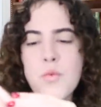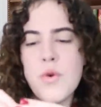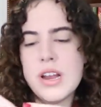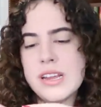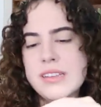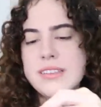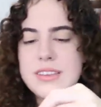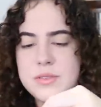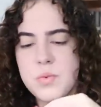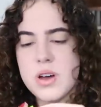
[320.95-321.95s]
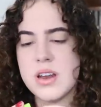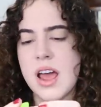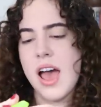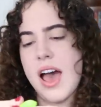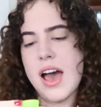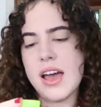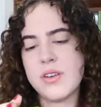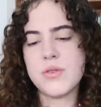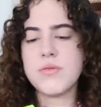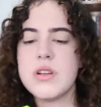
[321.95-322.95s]
What is this one? I
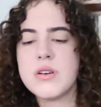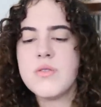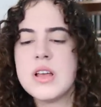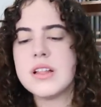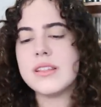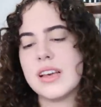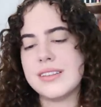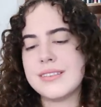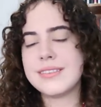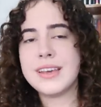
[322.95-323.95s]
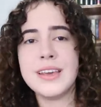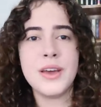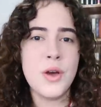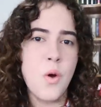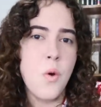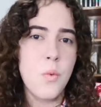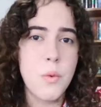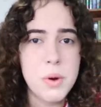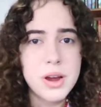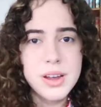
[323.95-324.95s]
don't know. Let's see
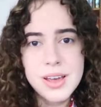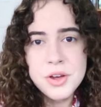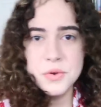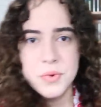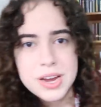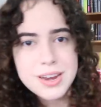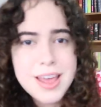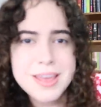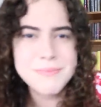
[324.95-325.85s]
we're gonna read